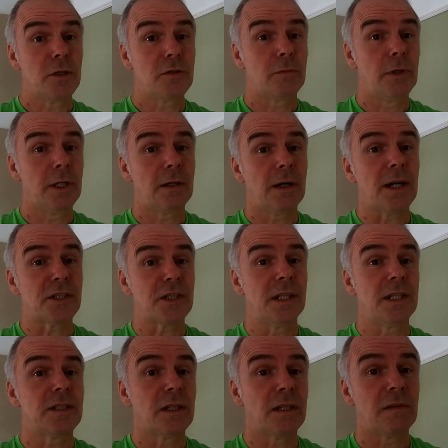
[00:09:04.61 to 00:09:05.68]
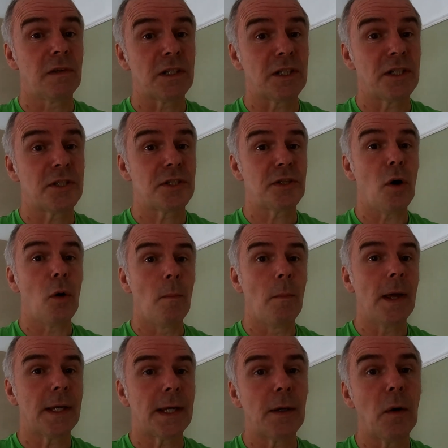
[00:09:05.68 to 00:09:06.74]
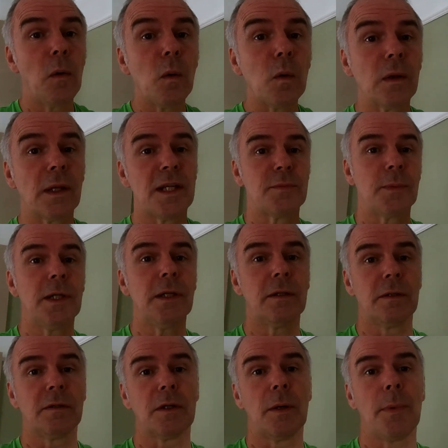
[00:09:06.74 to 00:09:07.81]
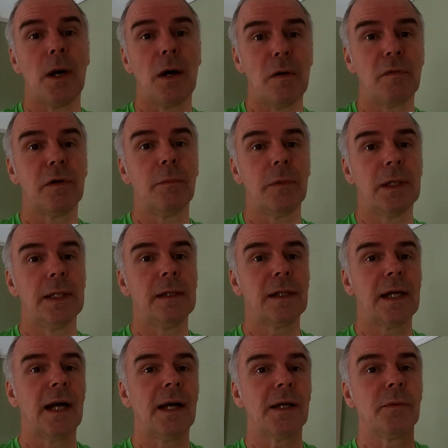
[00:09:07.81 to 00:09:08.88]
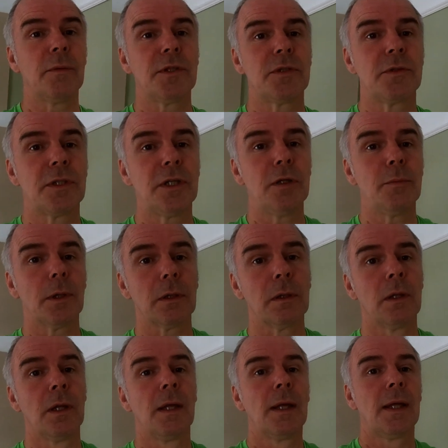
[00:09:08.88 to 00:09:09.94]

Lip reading: news from Rega actually is that they've actually stopped making all their speakers apart from the little Kite, which was a new model.